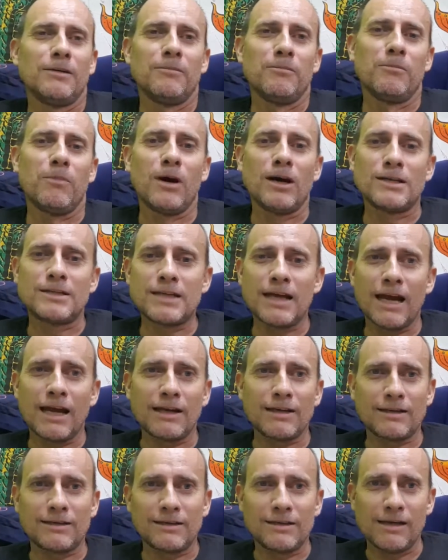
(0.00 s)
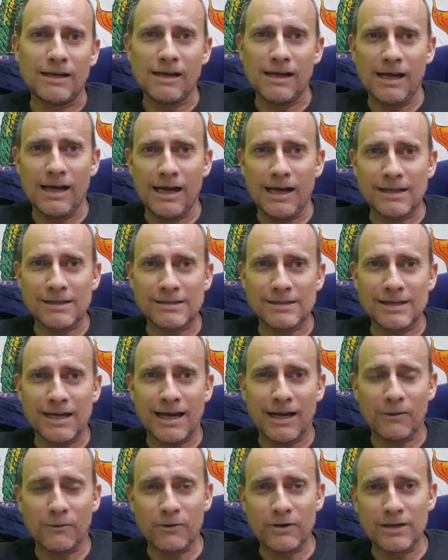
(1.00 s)
My dad
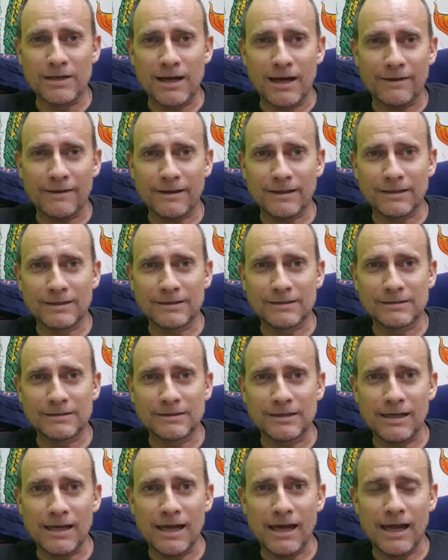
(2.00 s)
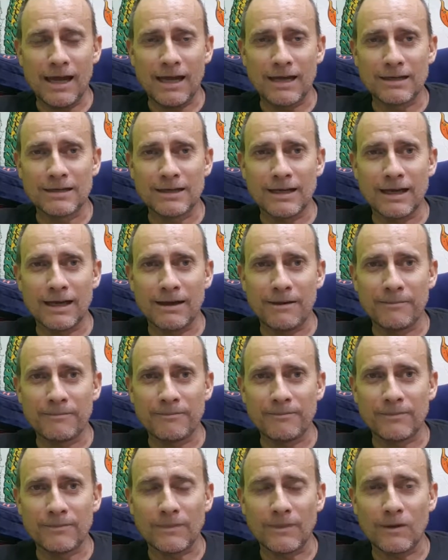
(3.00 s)
started with nothing and
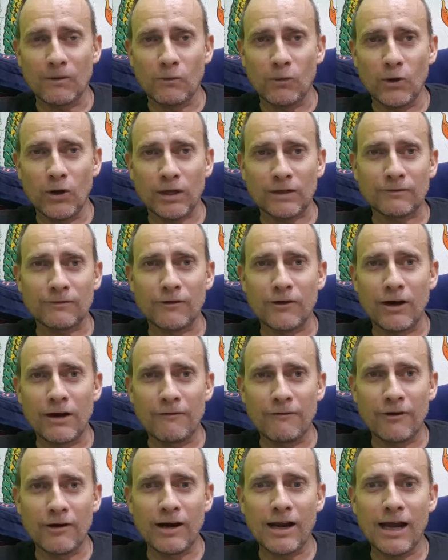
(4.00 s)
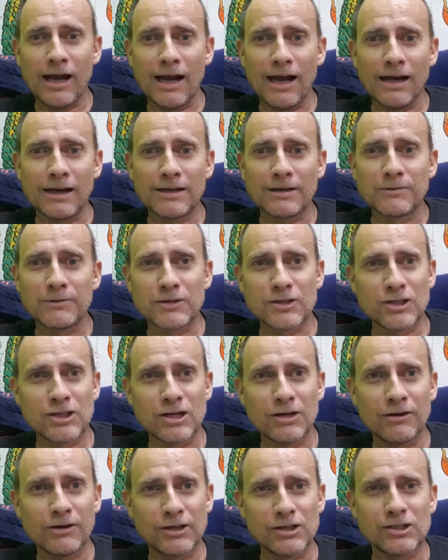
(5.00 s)
worked very hard. He was
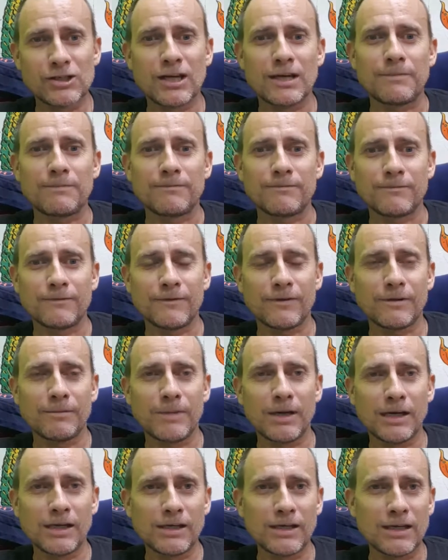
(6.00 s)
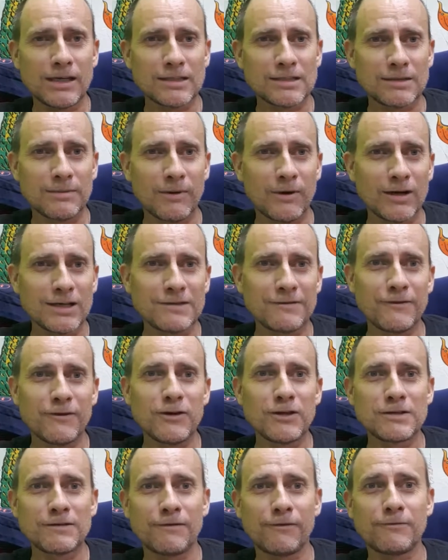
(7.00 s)
shearing sheep for many years to buy his
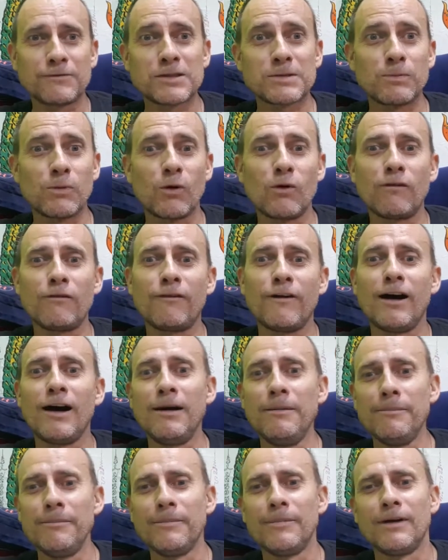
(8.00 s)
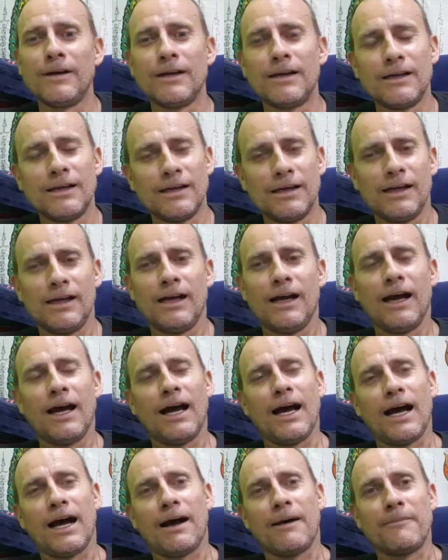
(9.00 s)
first small farm.
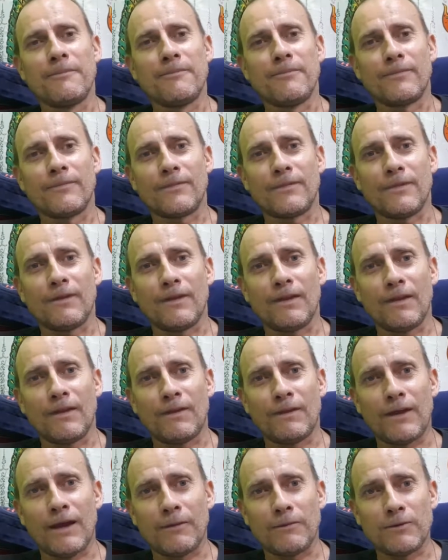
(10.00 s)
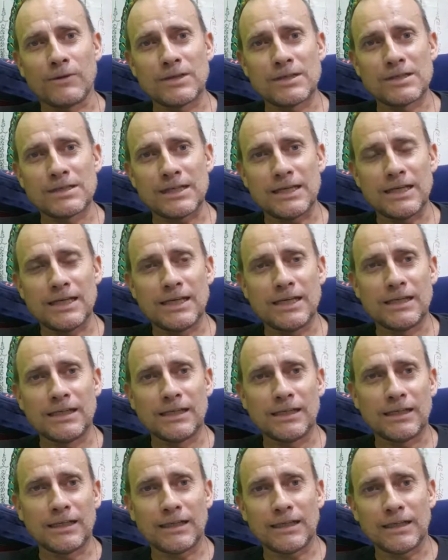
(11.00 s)
That was
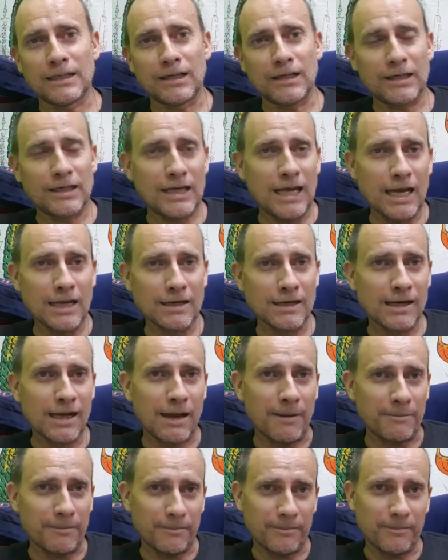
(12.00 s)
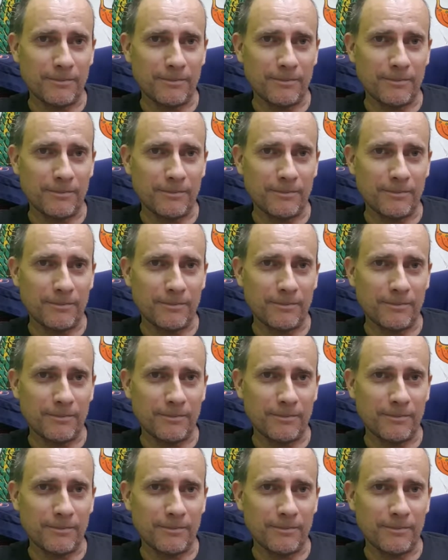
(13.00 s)
in Kendenup,